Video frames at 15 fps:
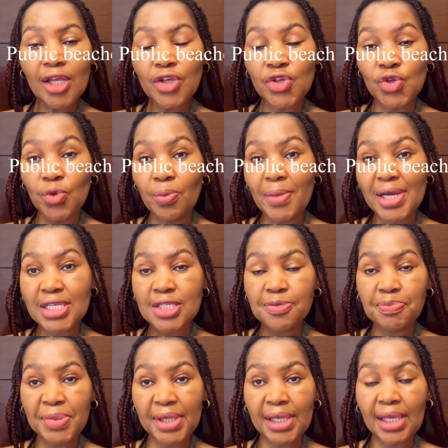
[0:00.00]
you must
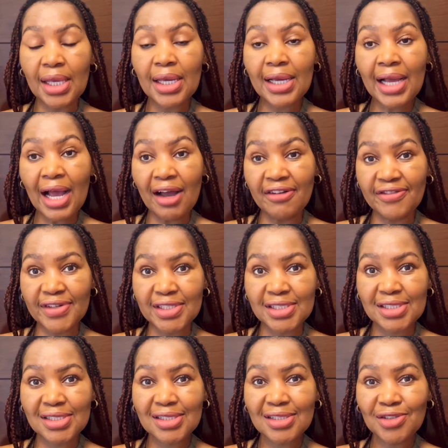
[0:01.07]
be
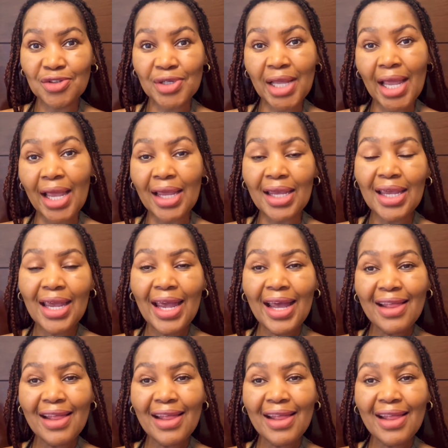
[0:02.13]
covered, okay?